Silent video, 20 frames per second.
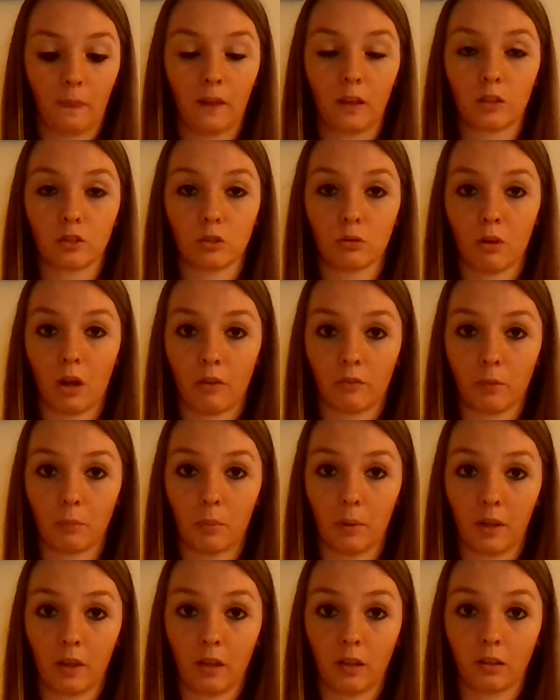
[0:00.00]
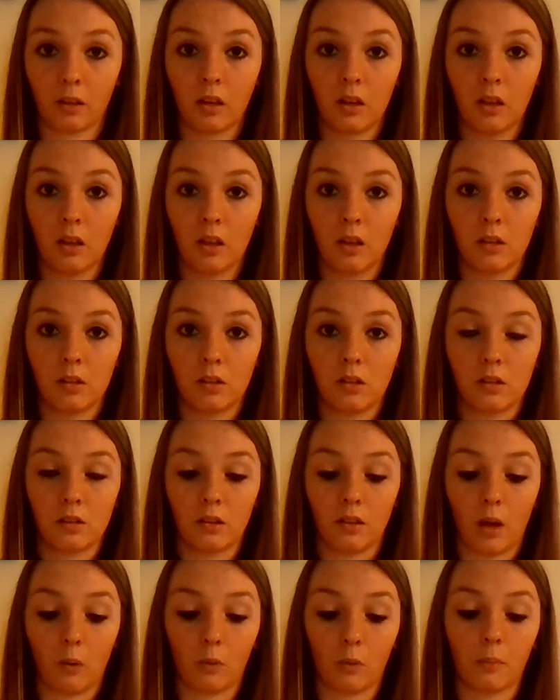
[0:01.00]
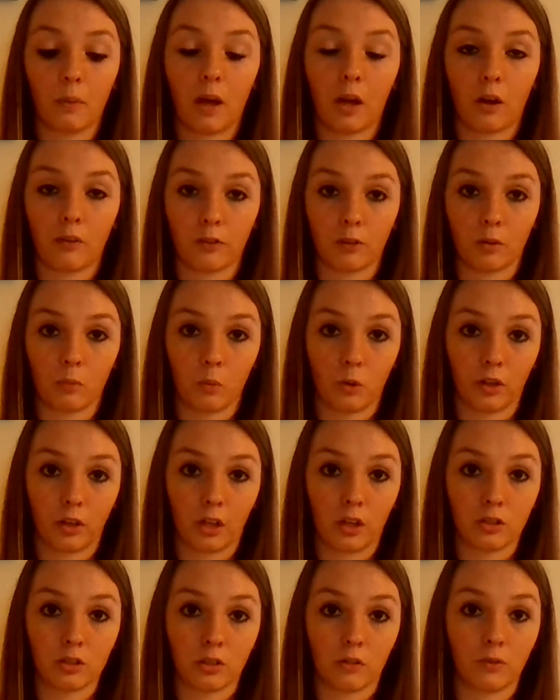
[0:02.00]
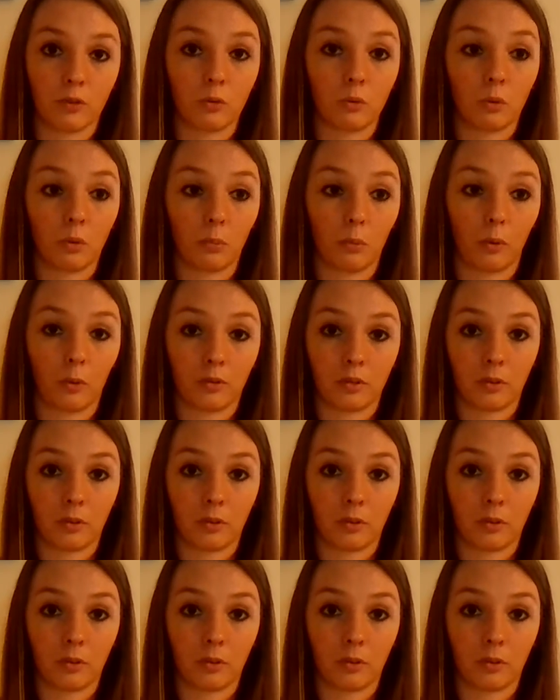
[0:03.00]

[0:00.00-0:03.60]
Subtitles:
And do you have a plan that will pay off your mortgage if you were both